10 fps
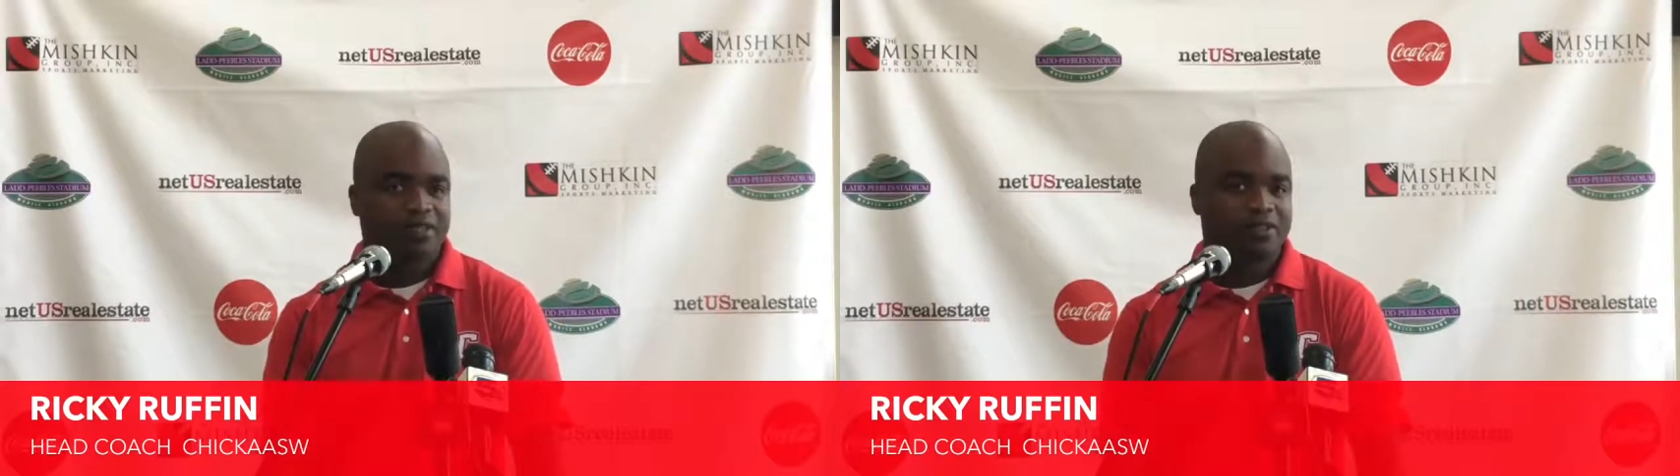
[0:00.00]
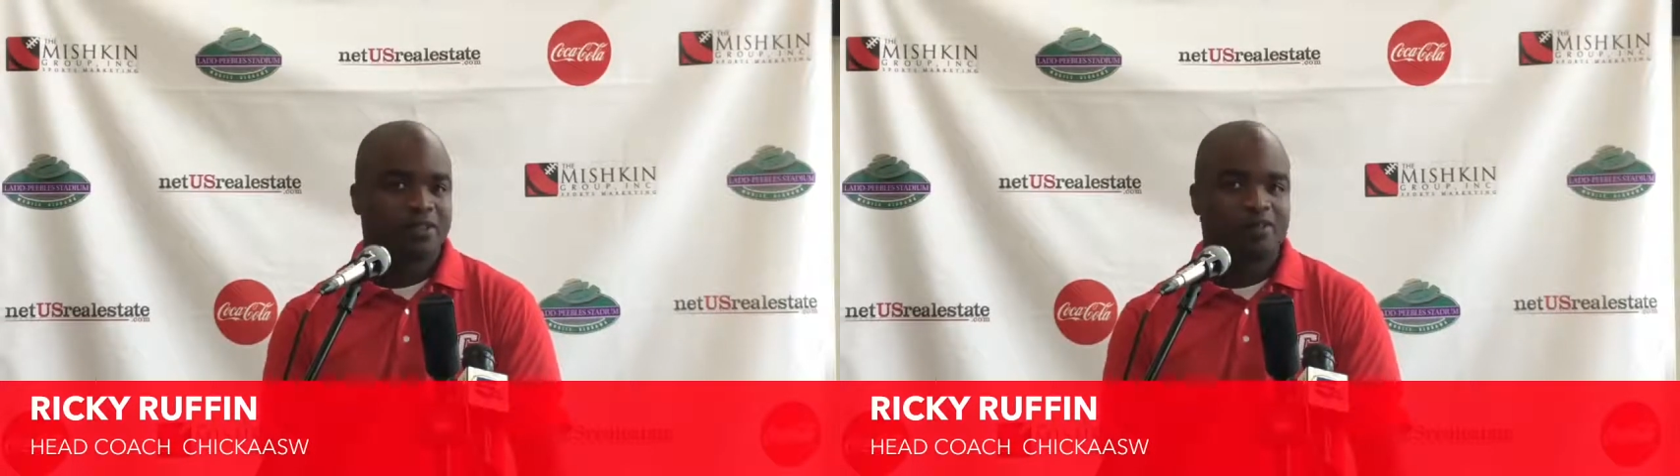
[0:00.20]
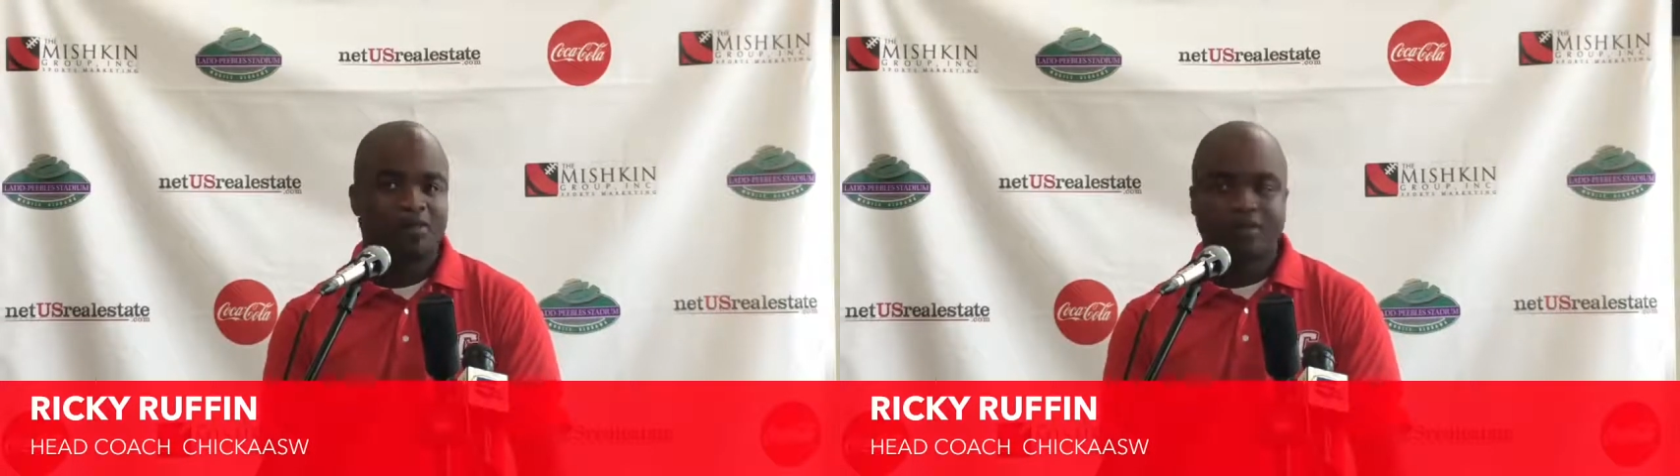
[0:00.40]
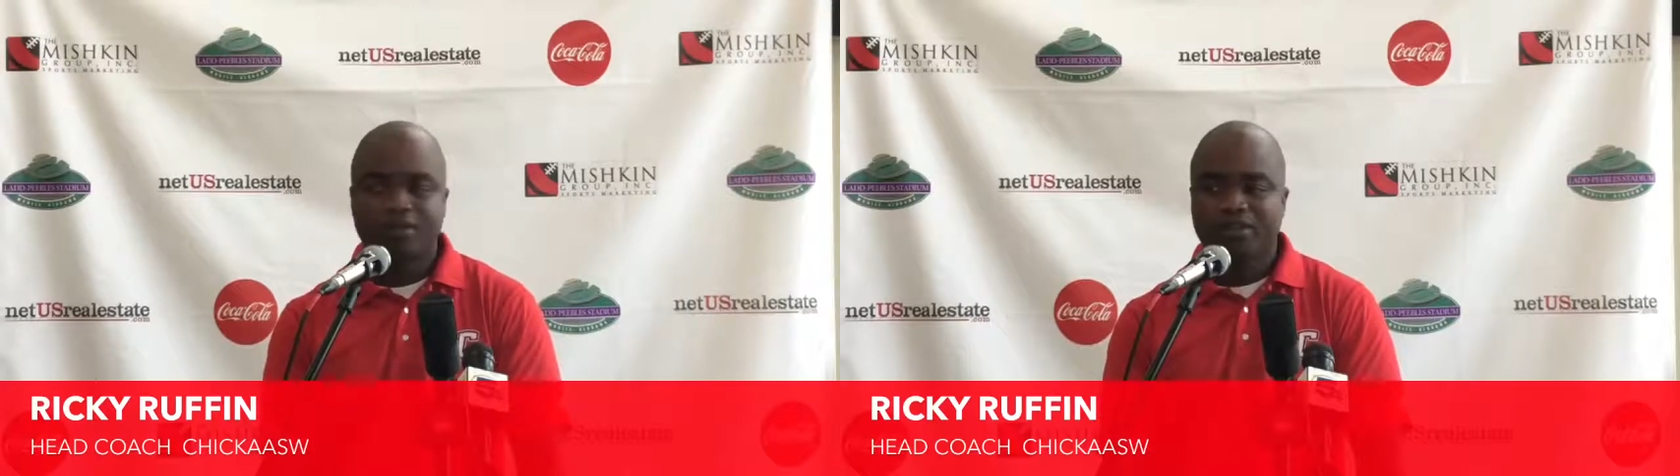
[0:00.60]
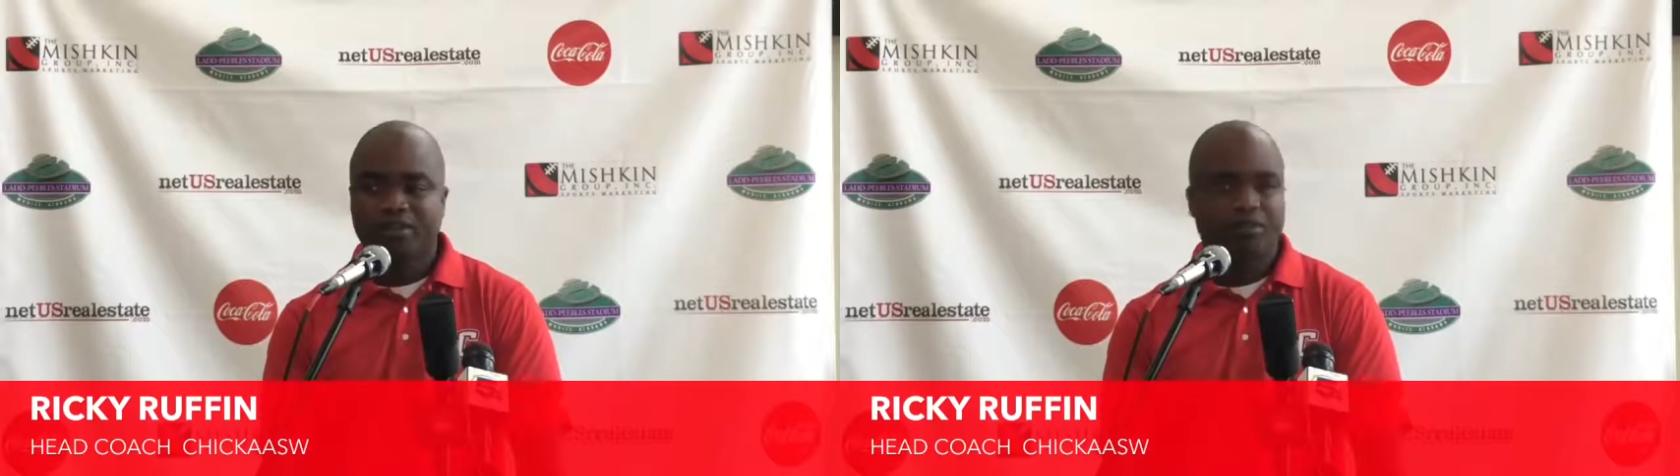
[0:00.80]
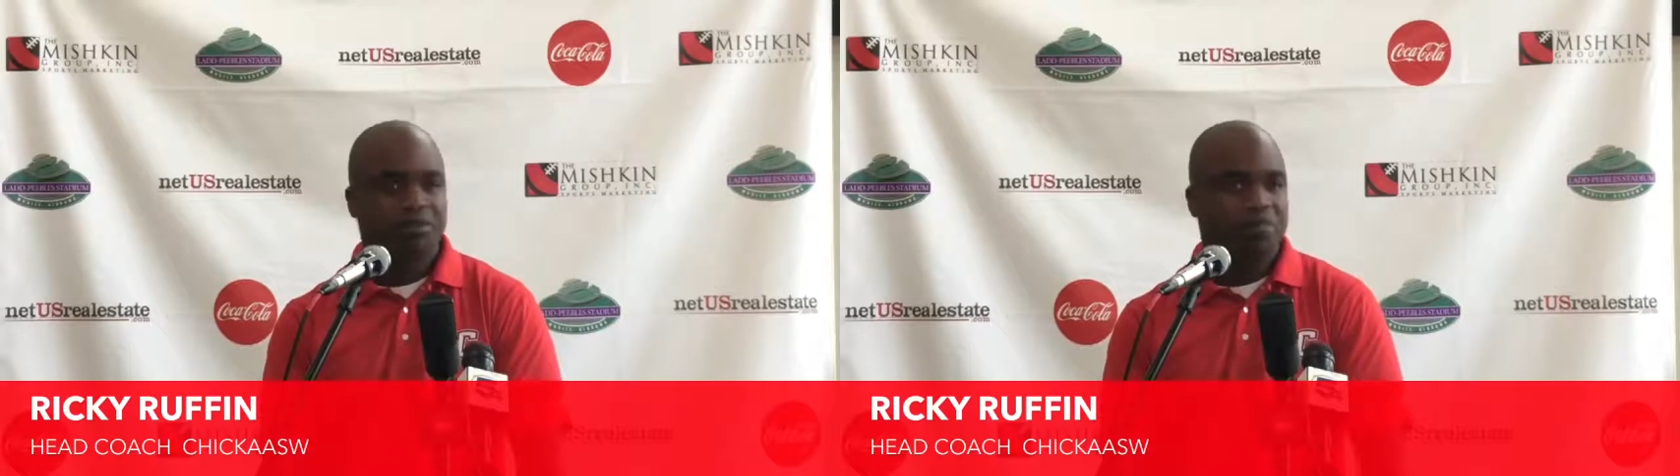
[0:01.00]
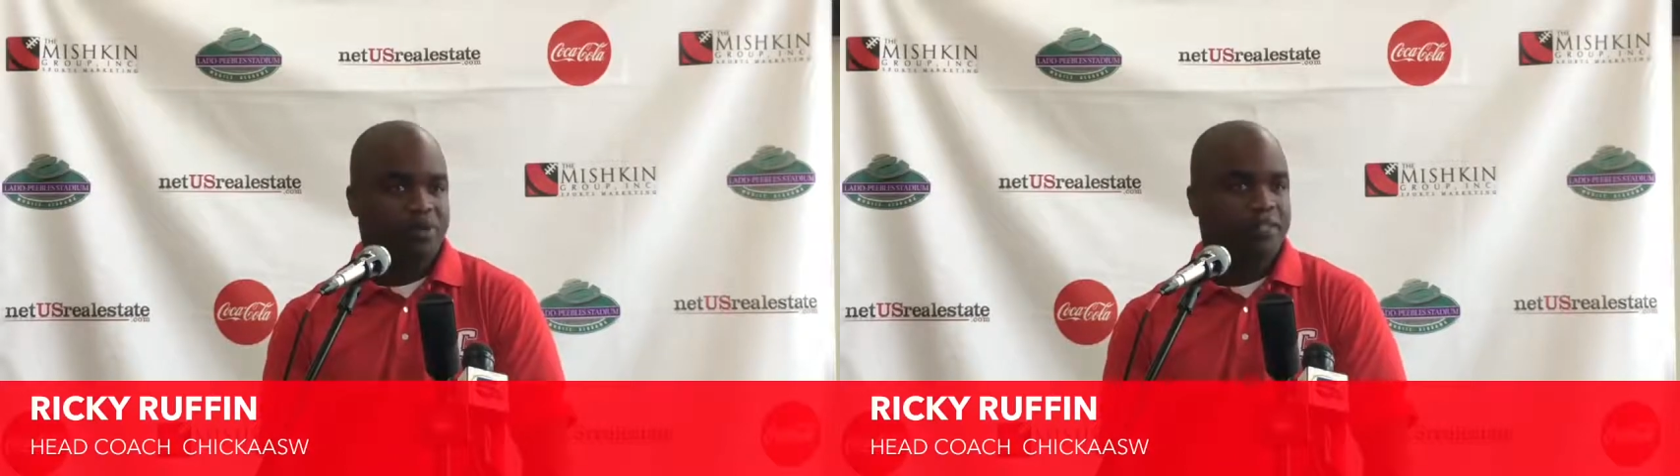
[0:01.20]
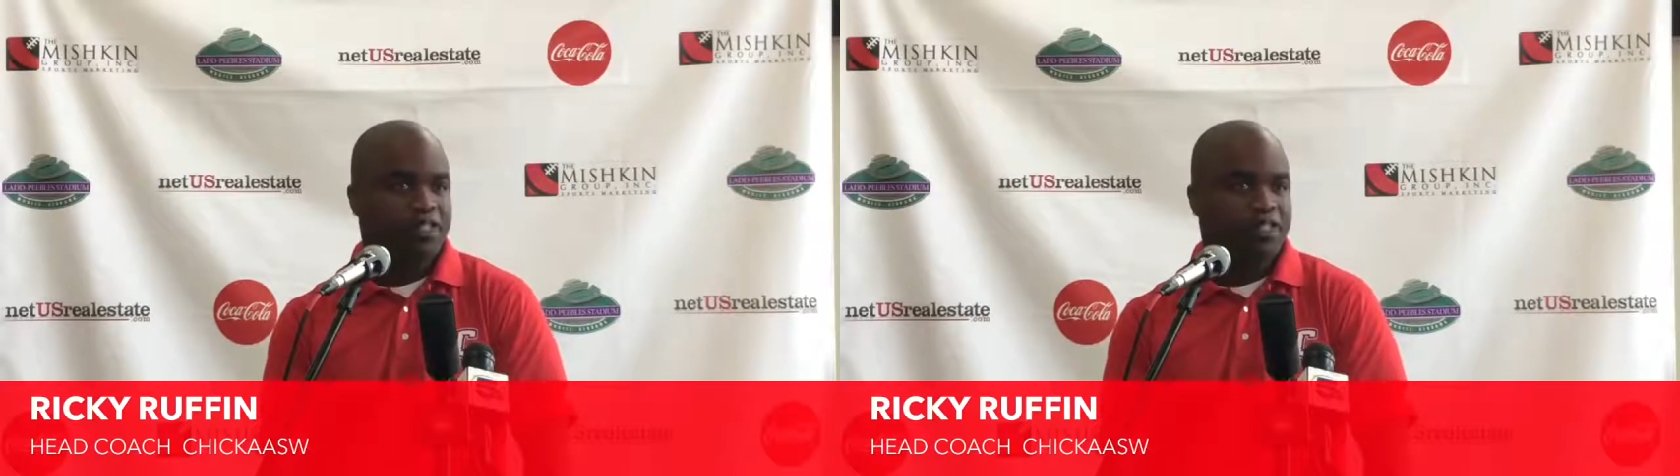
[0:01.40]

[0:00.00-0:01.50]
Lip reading: So I'm going to embrace